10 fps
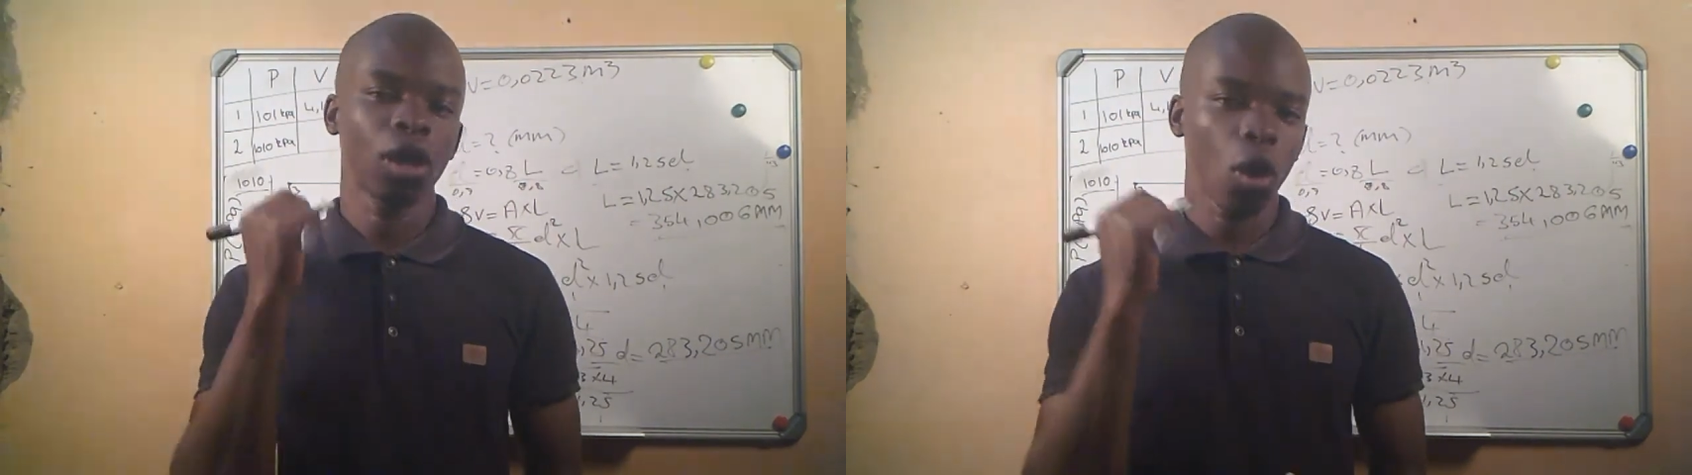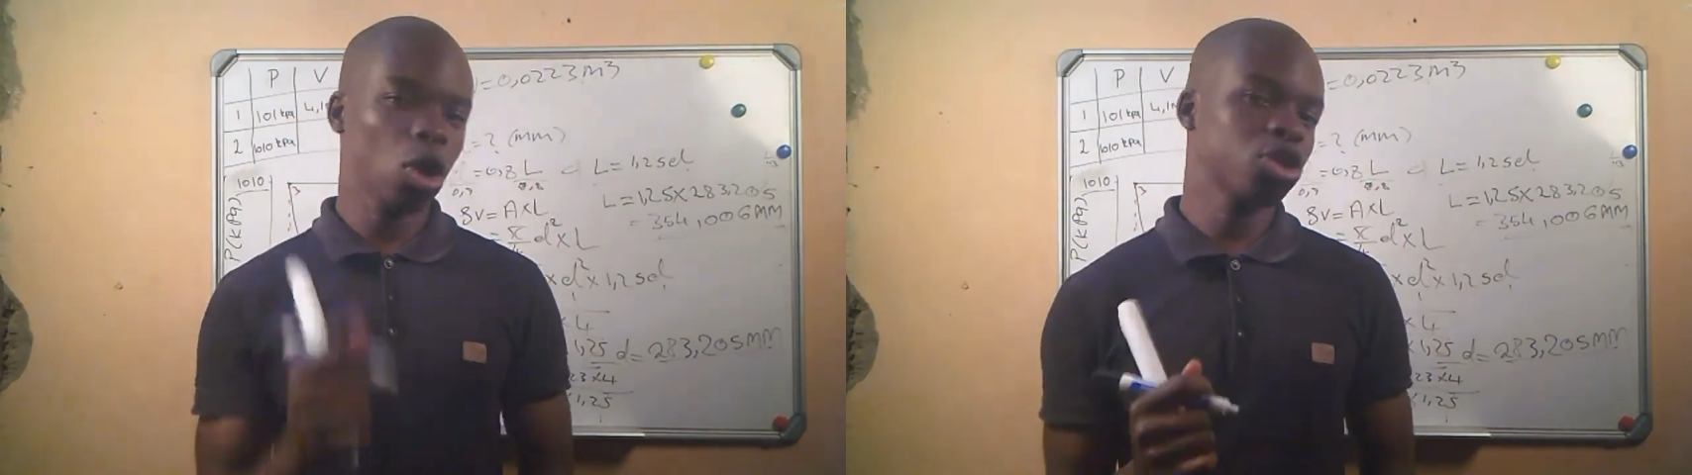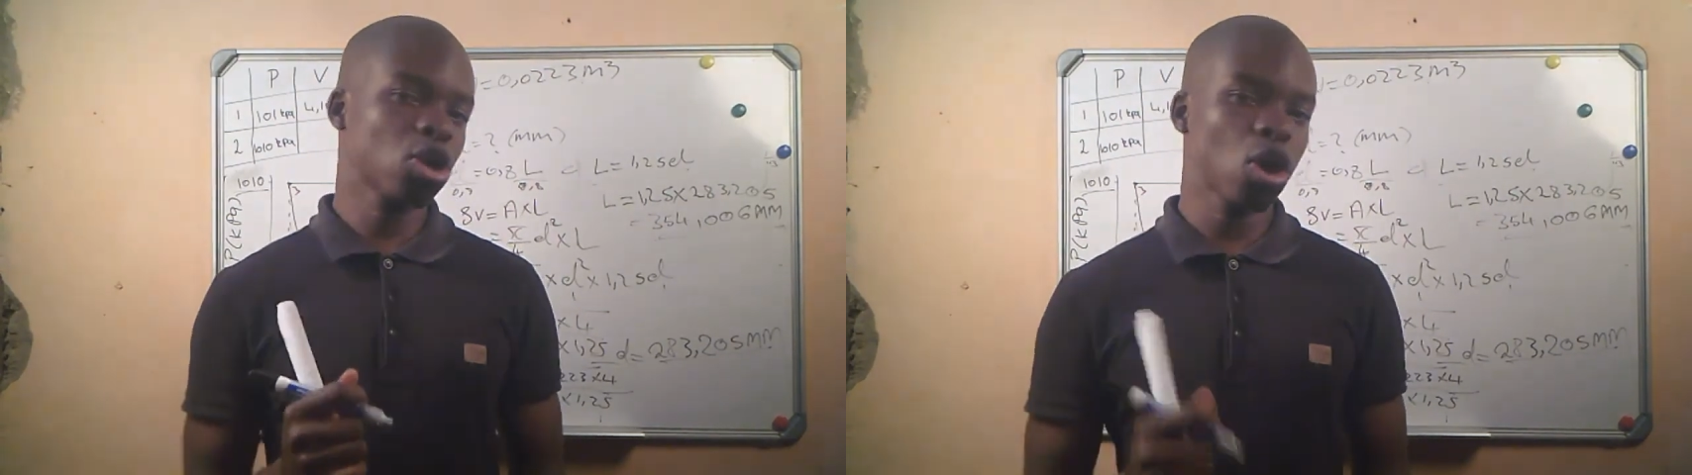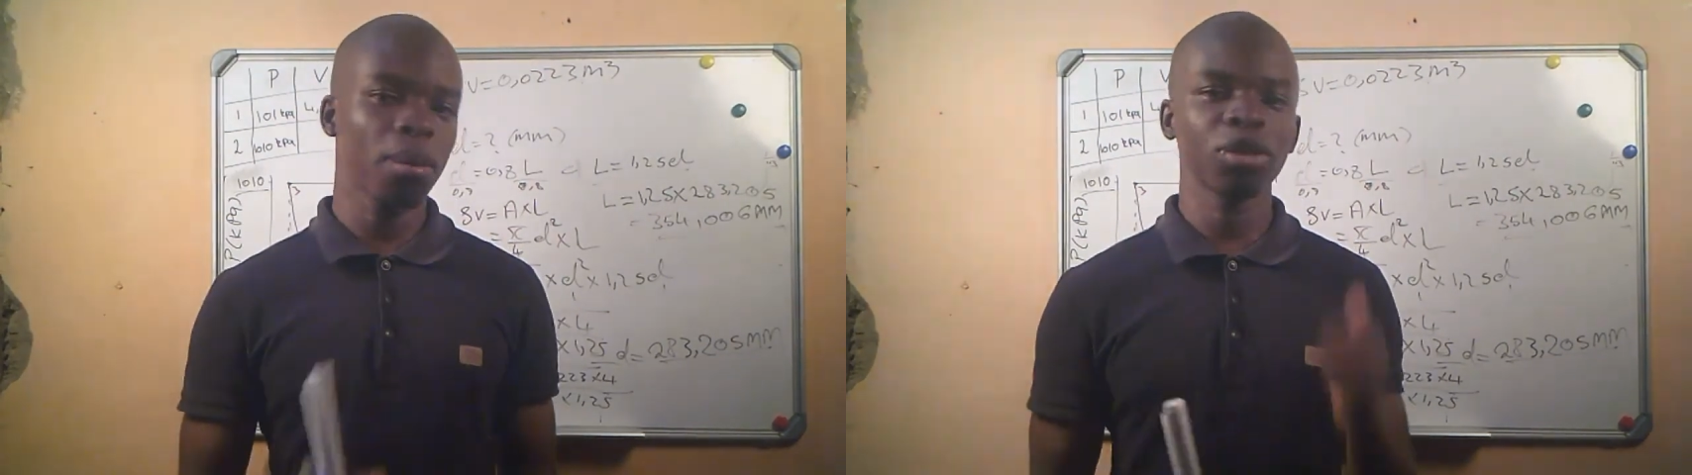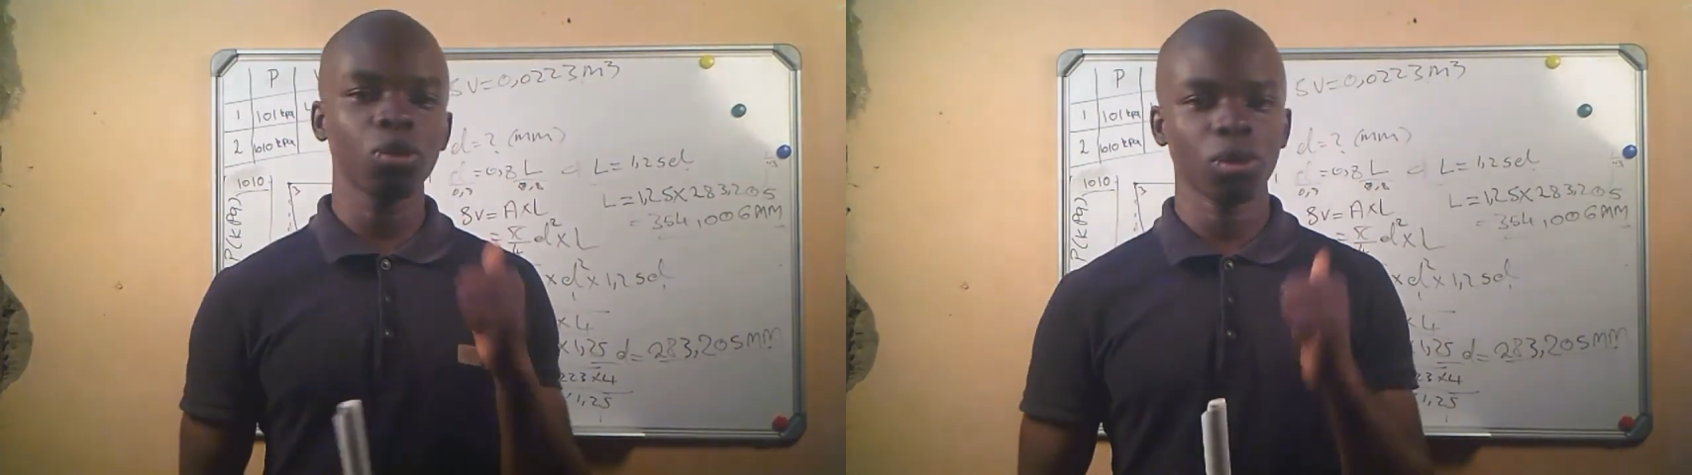Also
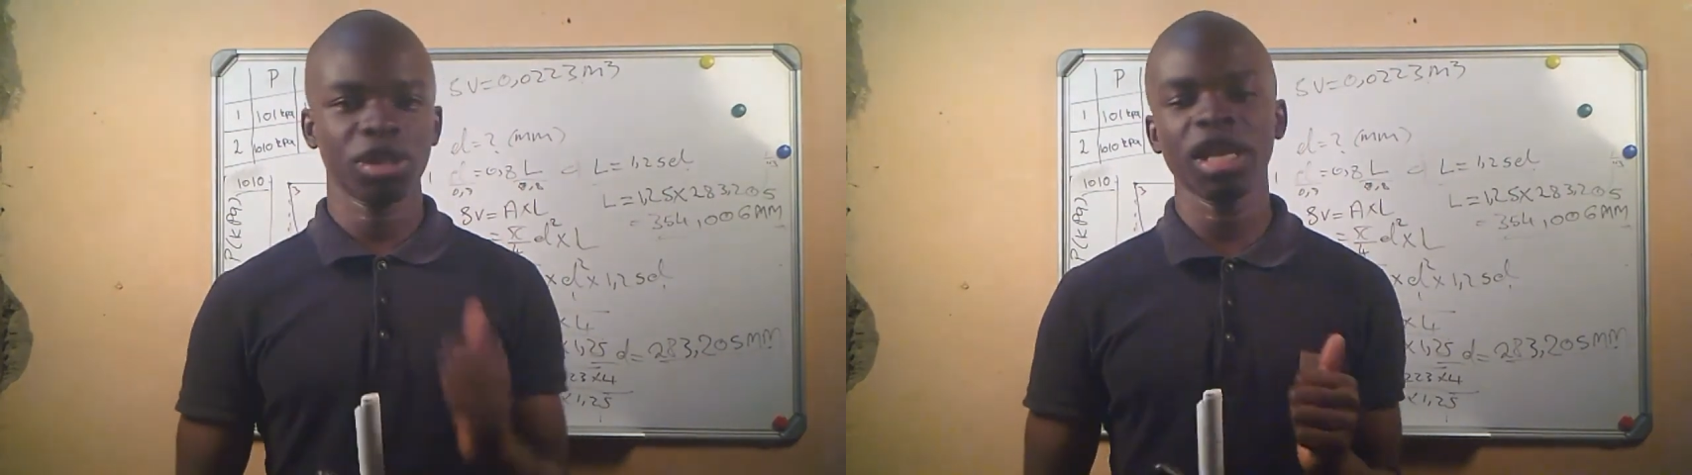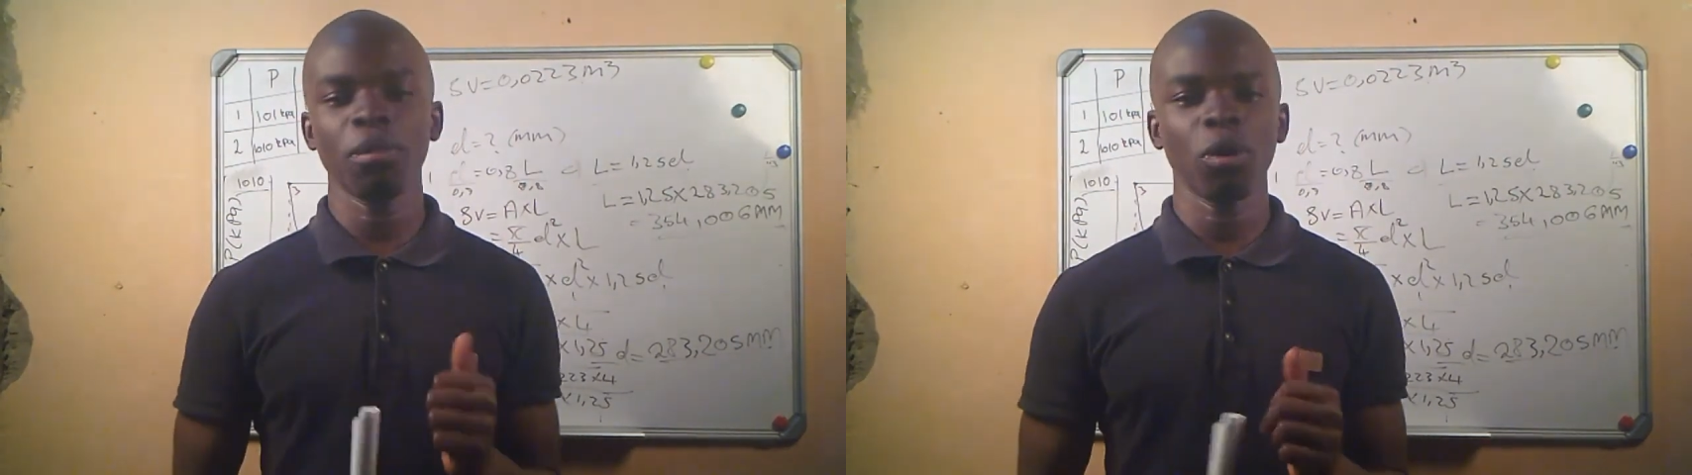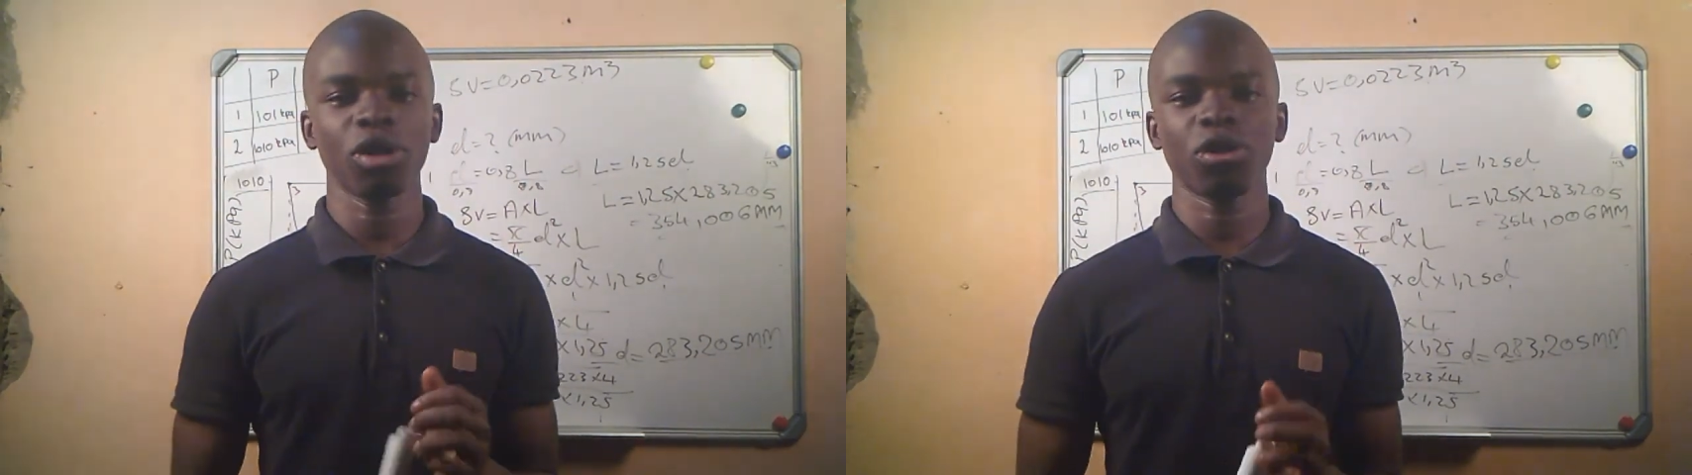comment, tell me what you